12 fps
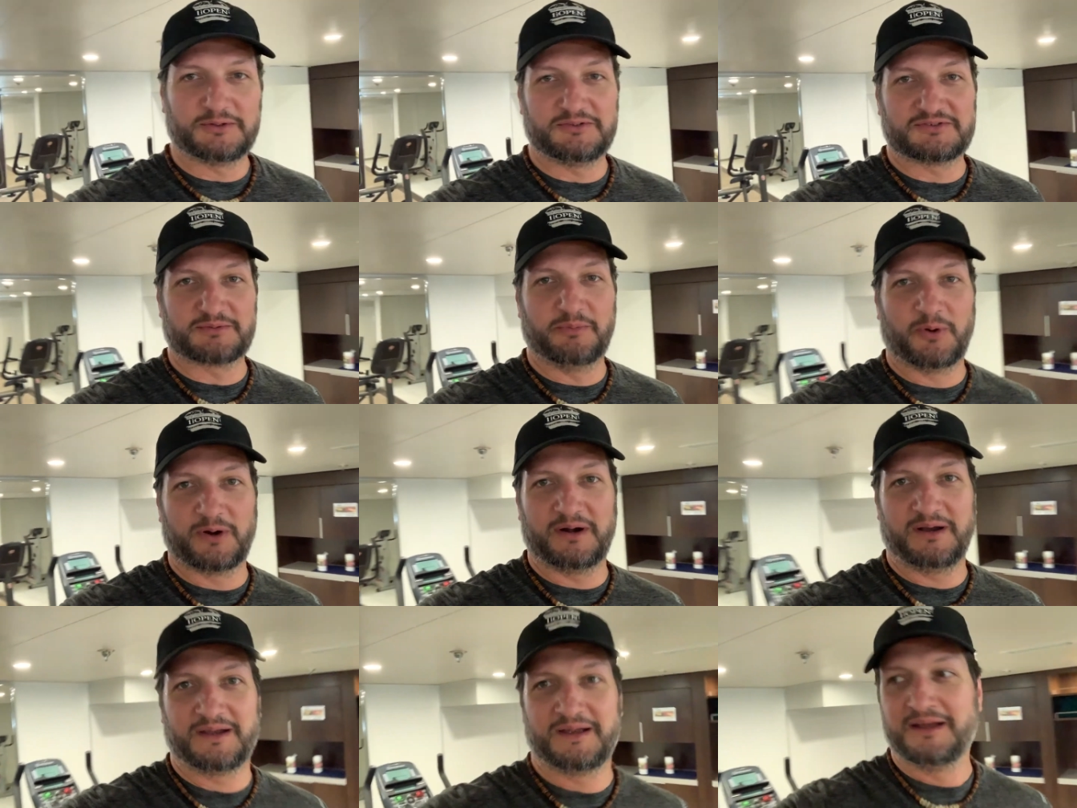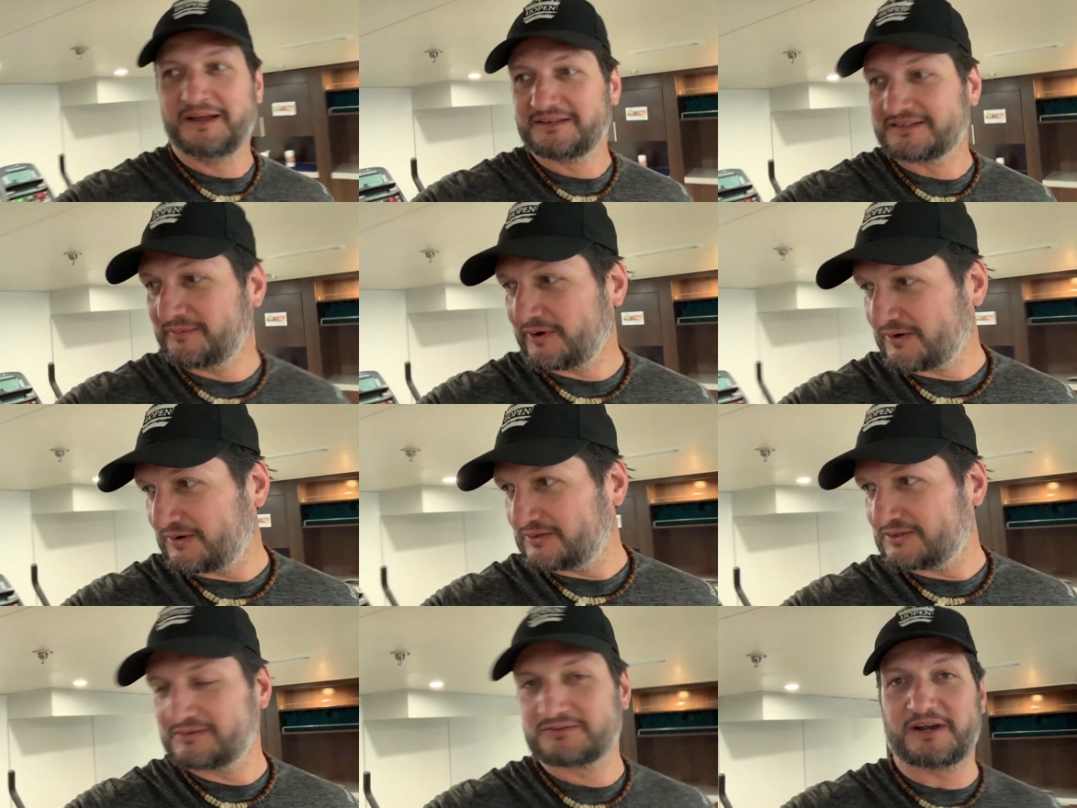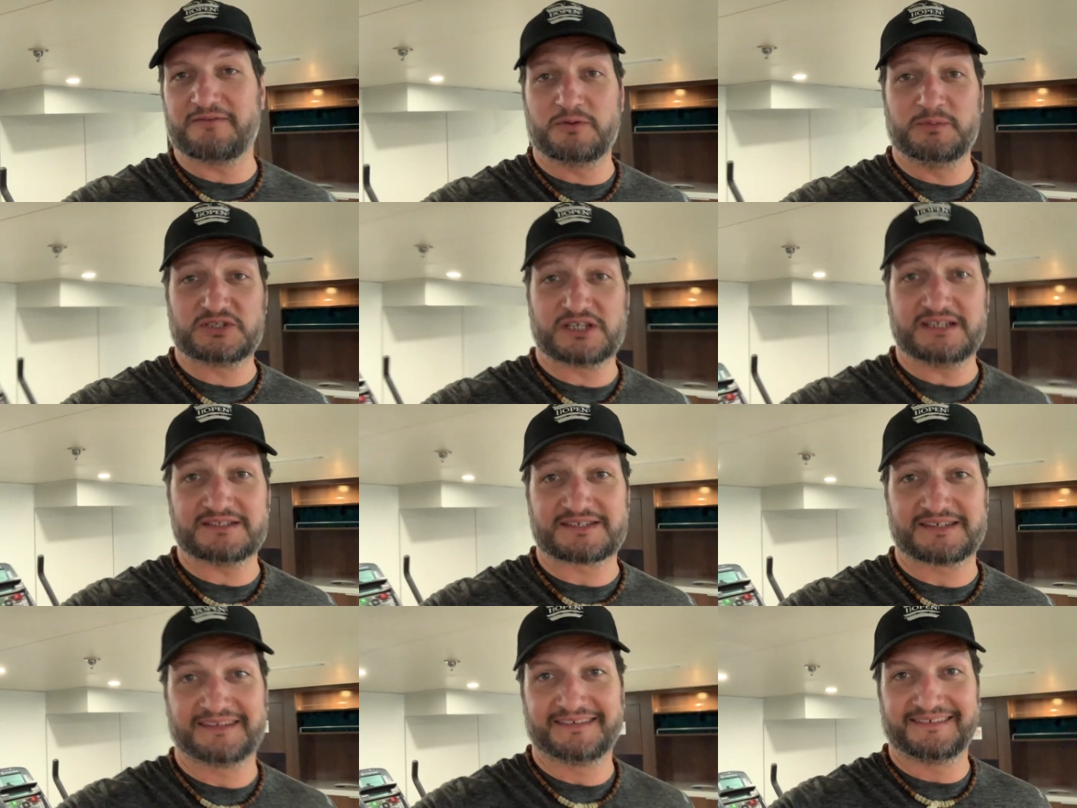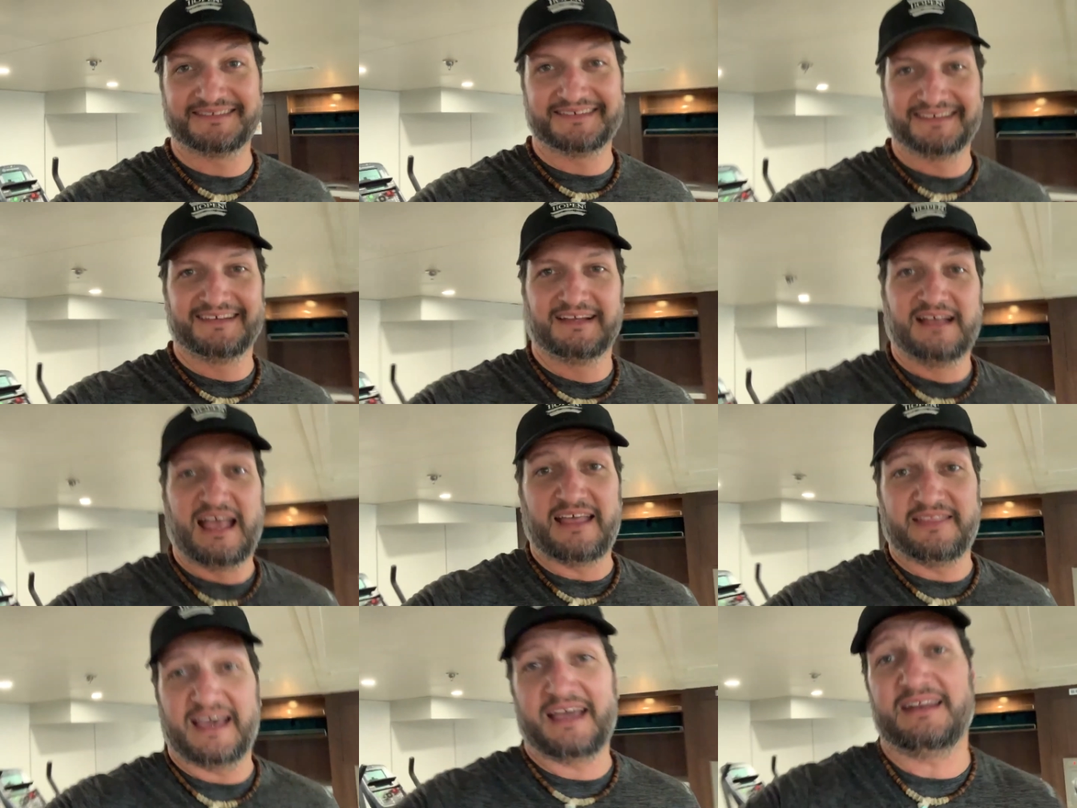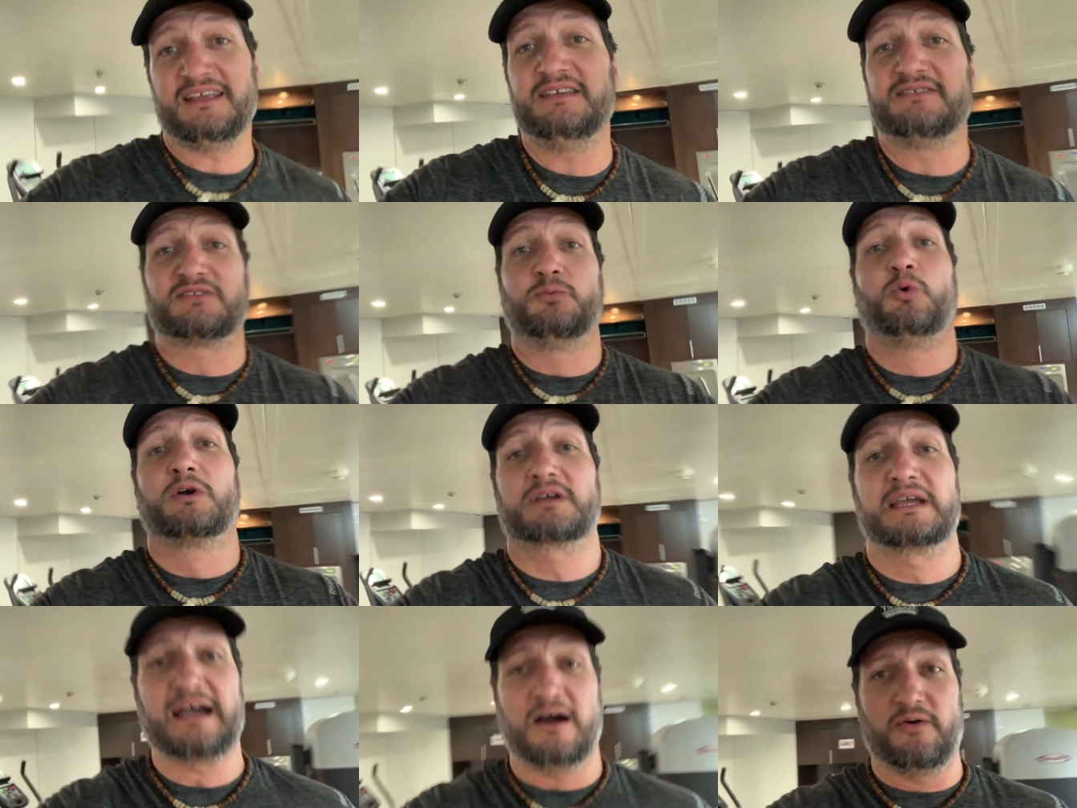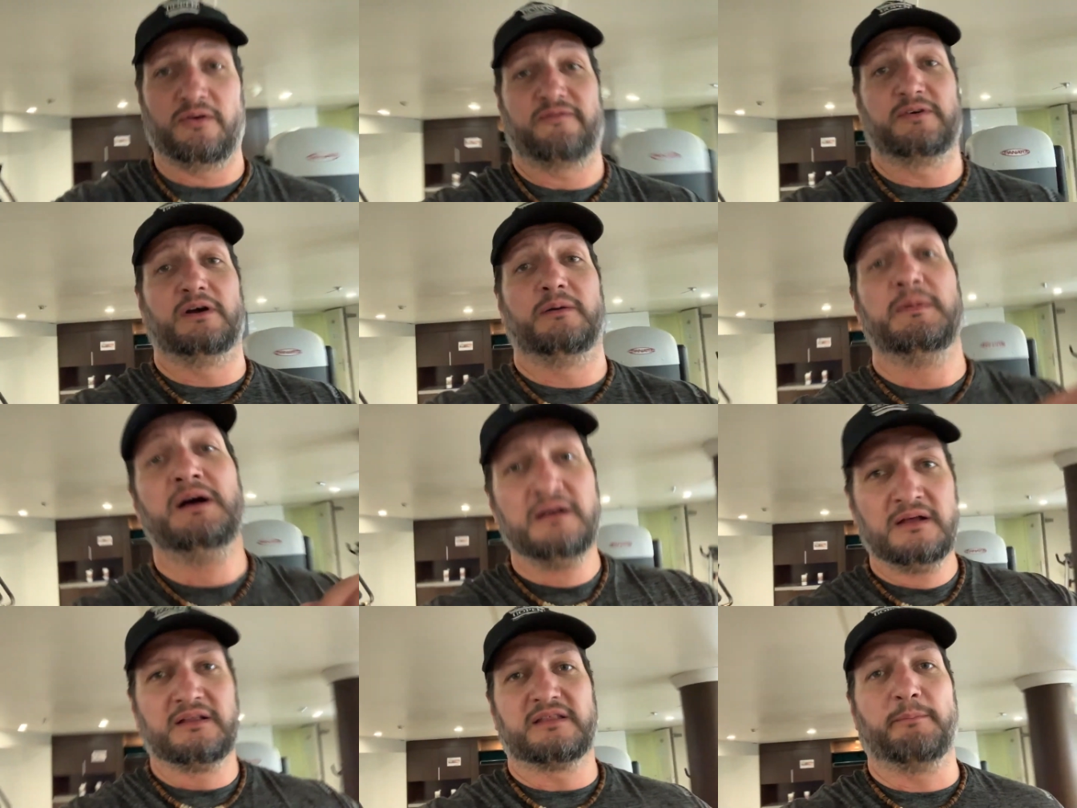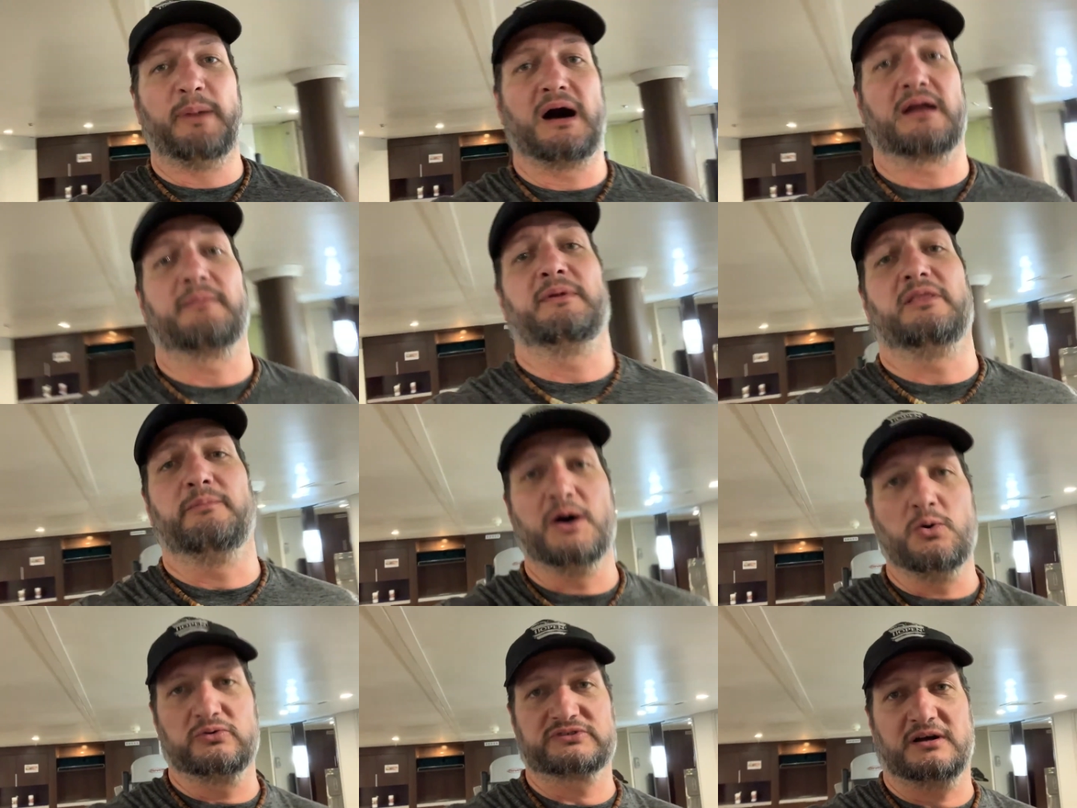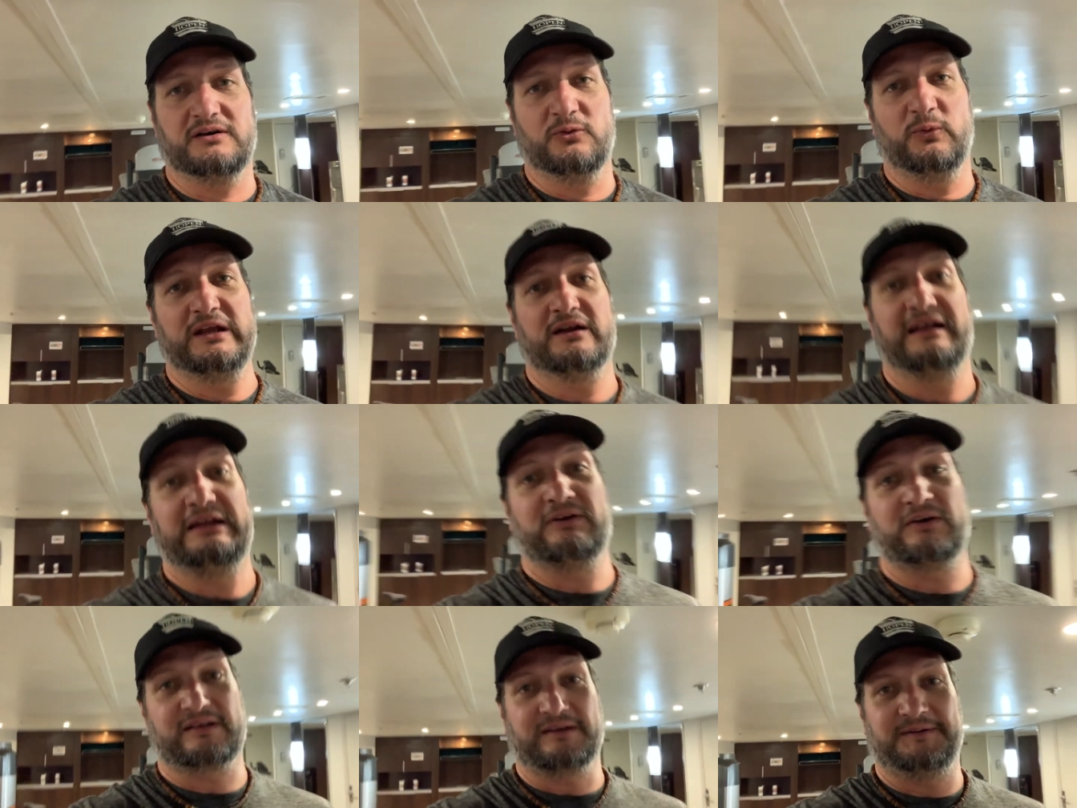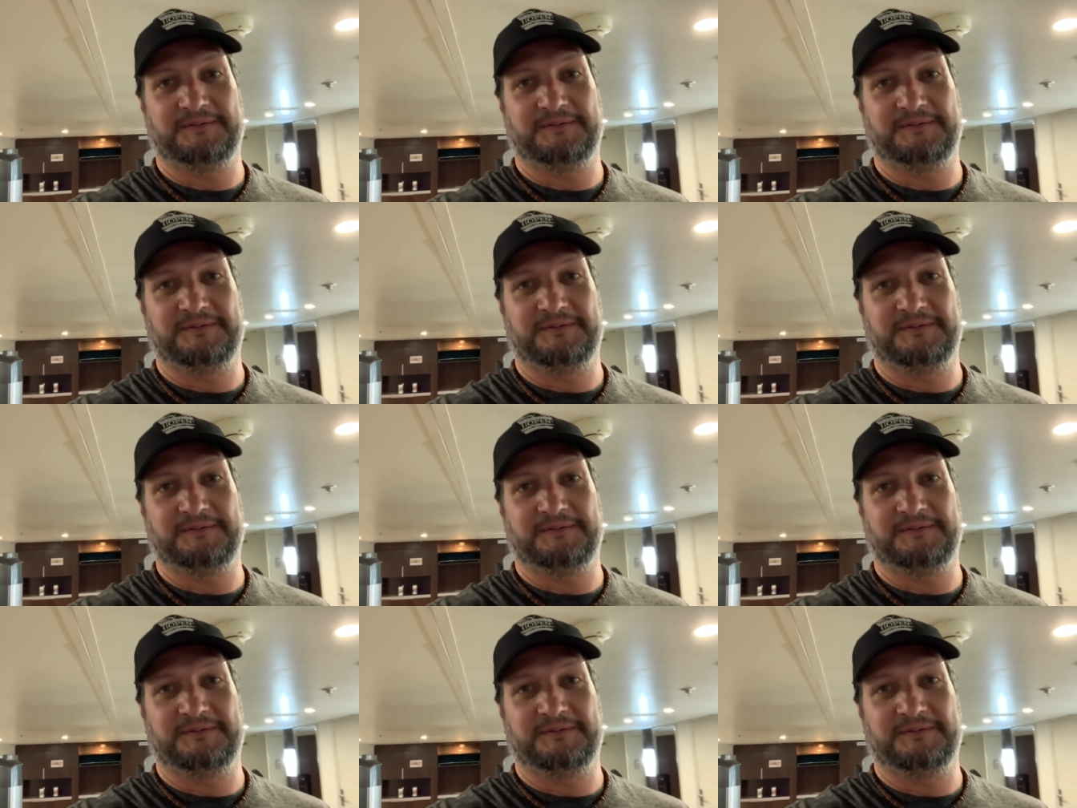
we'll do some more tomorrow. Try a few machines. And that is the workout from the bottom of the boat on the way to Antarctica.